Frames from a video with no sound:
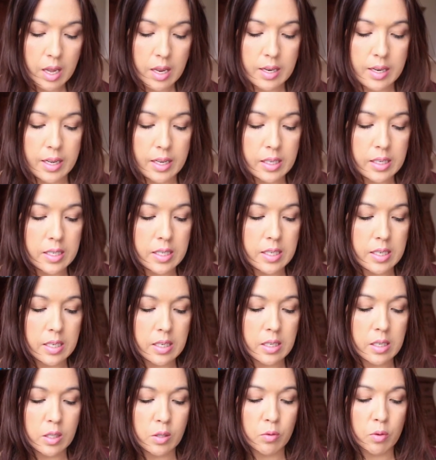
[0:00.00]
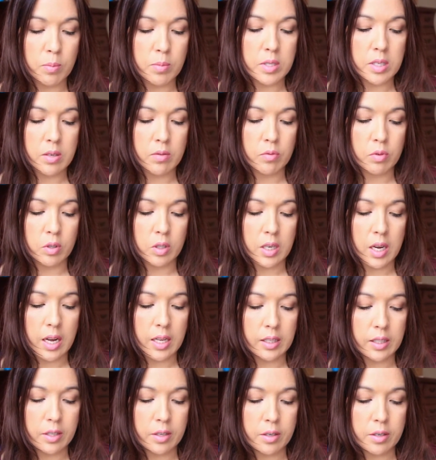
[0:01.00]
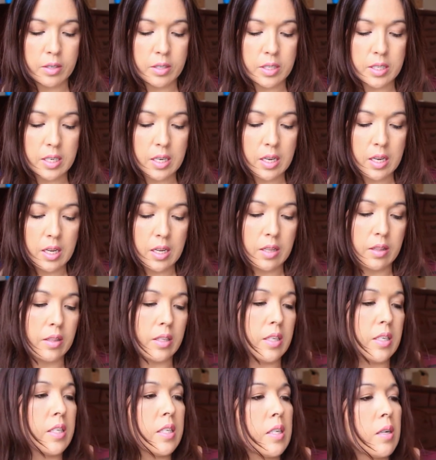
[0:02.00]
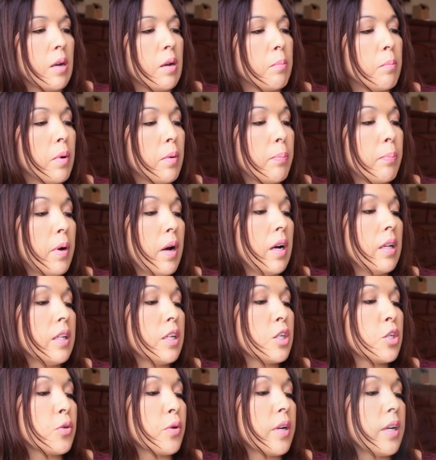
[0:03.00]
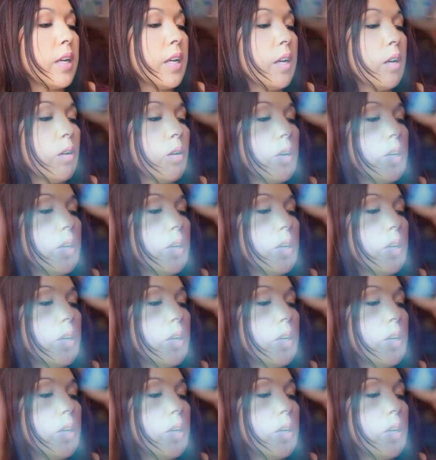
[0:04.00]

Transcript: Next is from Sinful Colors. This polish right here